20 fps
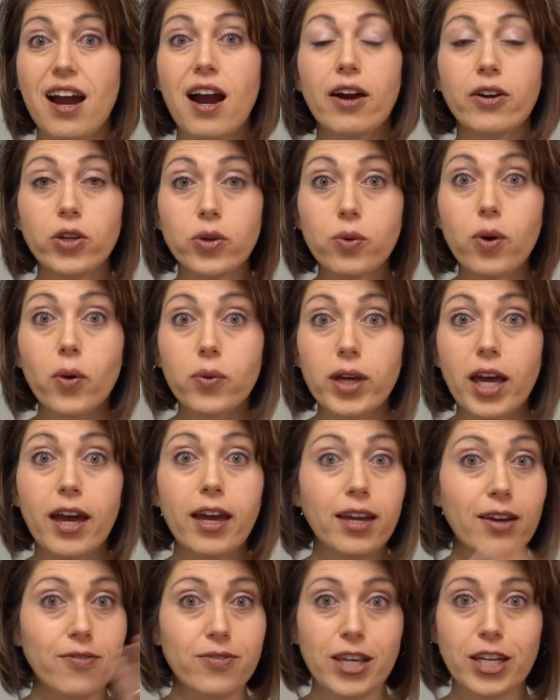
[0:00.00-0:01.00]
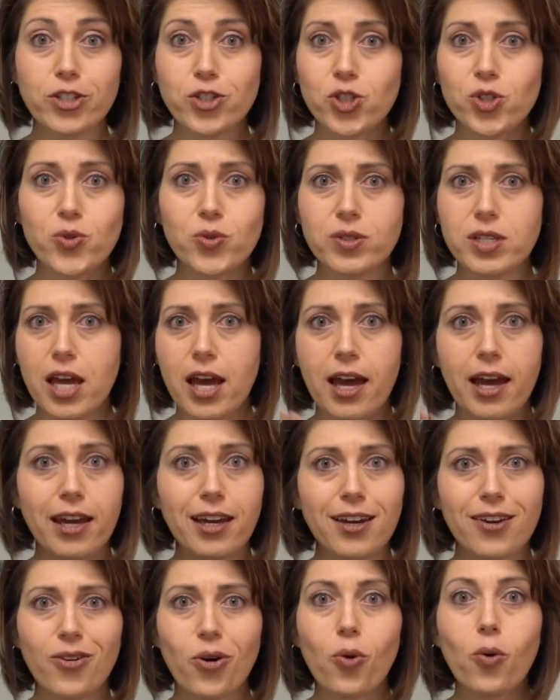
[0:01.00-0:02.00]
Are you okay if they choose
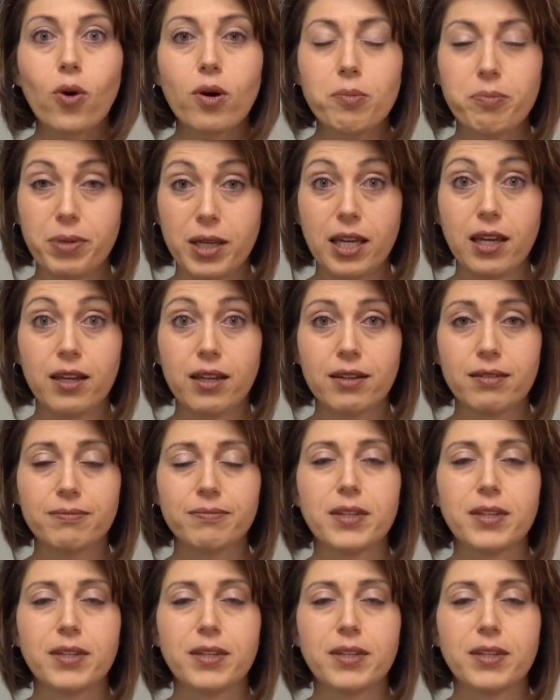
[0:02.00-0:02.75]
A or B?